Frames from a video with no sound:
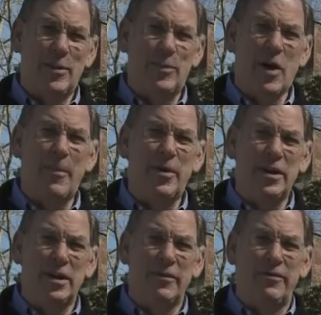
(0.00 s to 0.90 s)
the
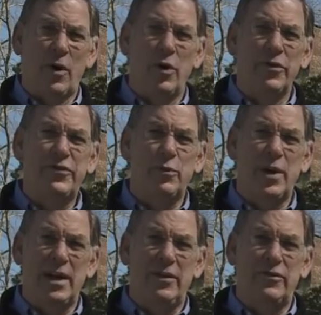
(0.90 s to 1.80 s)
property of Old
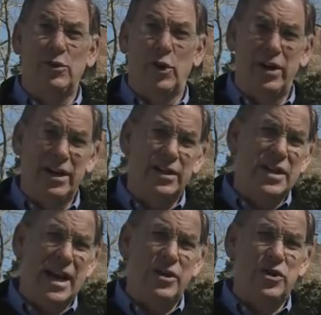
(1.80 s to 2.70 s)
Swedes, Gloria
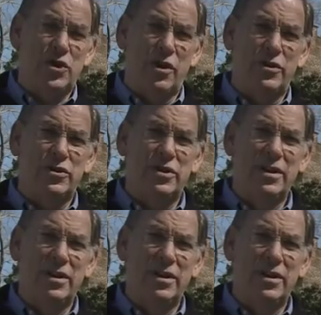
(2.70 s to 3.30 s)
Dei Church,